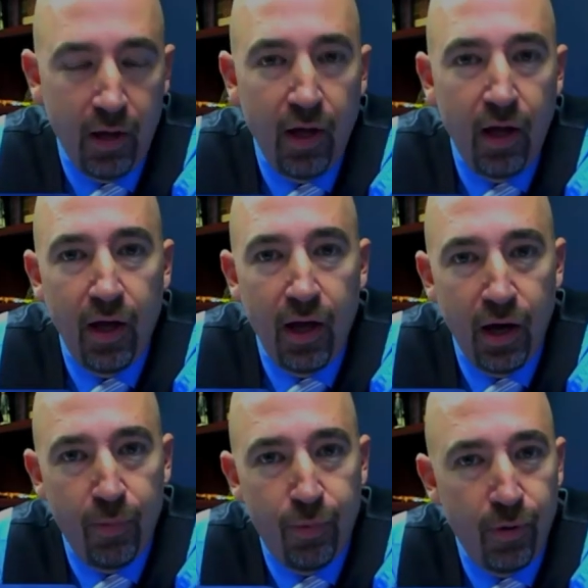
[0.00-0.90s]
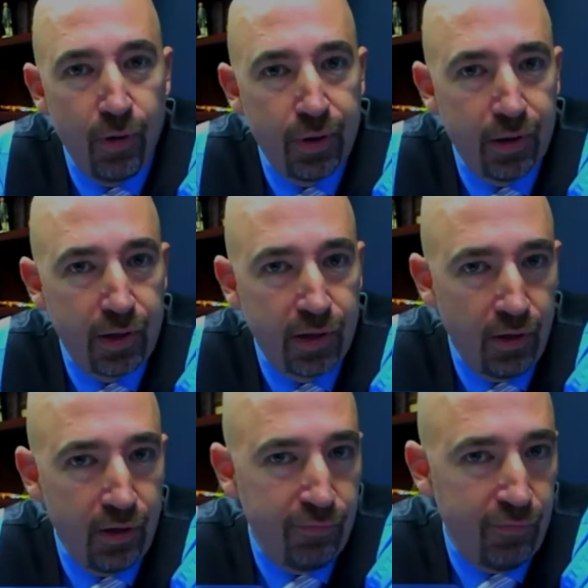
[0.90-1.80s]
Airport
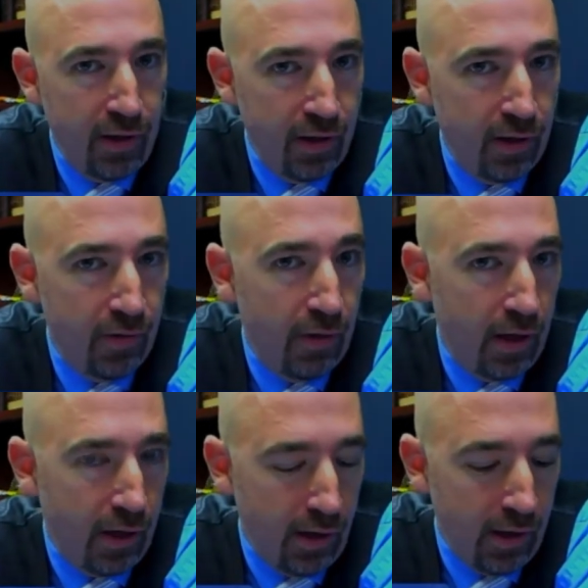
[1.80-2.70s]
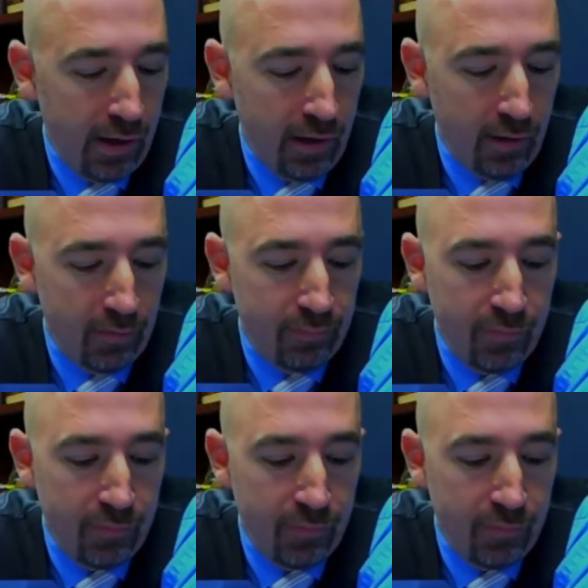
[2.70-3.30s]
security video and audio.